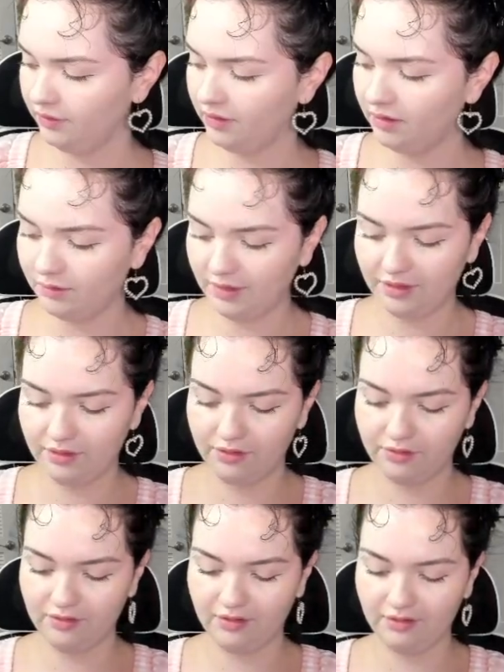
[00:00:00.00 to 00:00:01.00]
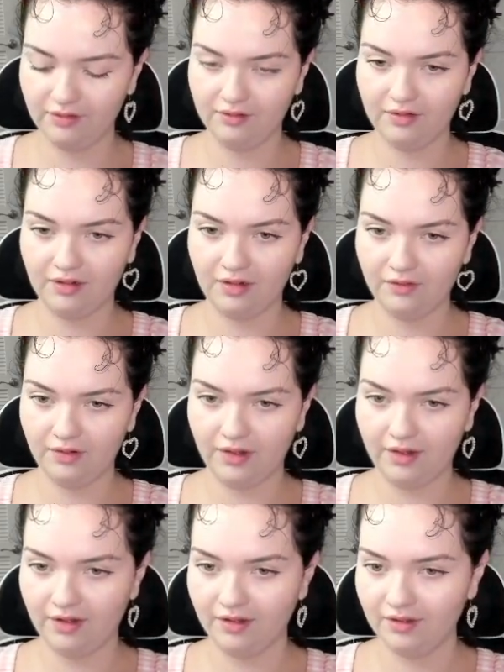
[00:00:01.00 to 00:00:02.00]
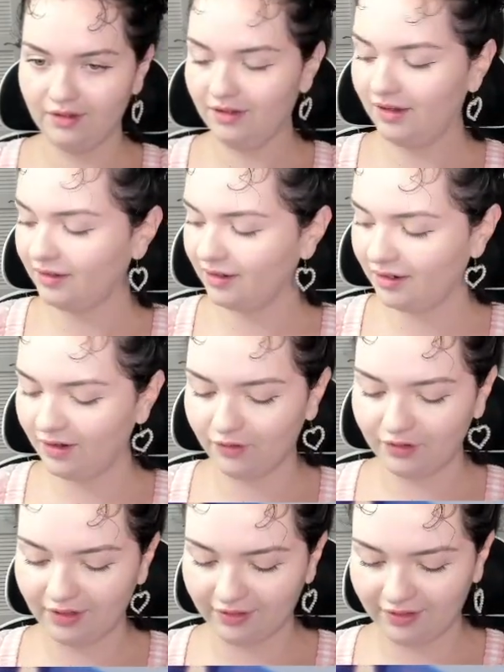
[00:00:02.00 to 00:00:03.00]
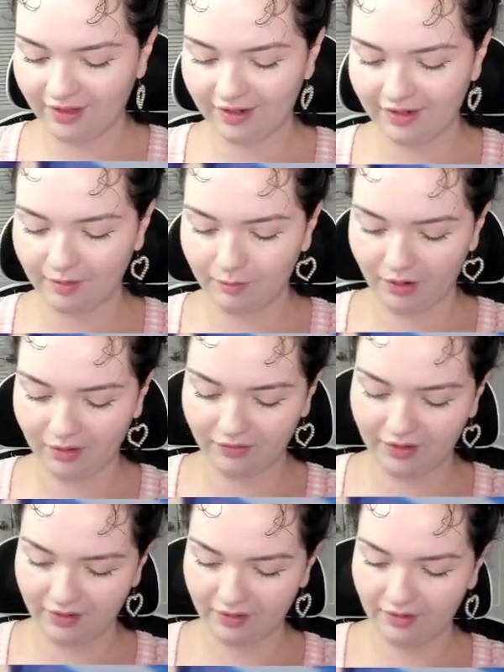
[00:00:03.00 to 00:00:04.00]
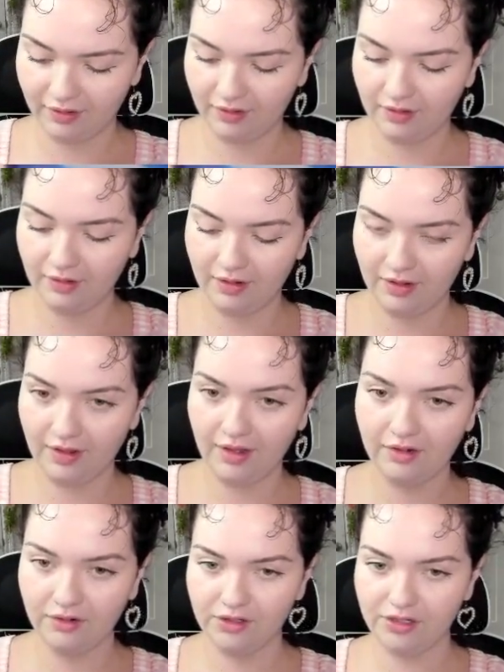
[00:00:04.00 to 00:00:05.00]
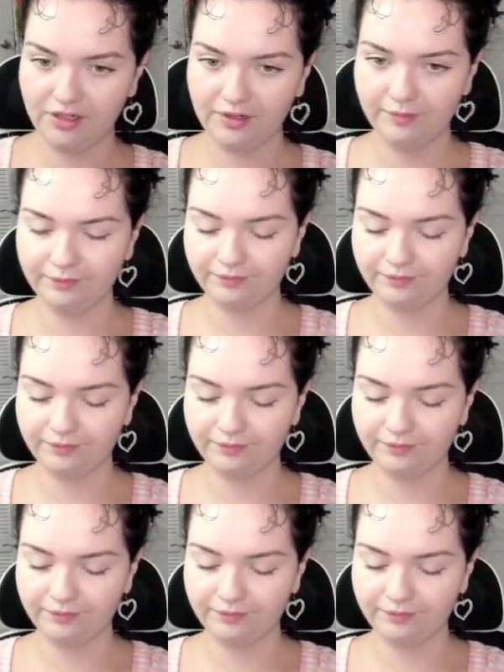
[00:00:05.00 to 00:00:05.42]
Oh, wait, shoot. Did I cover? Okay, yeah. I thought I covered, like, the ending part of it. Energy.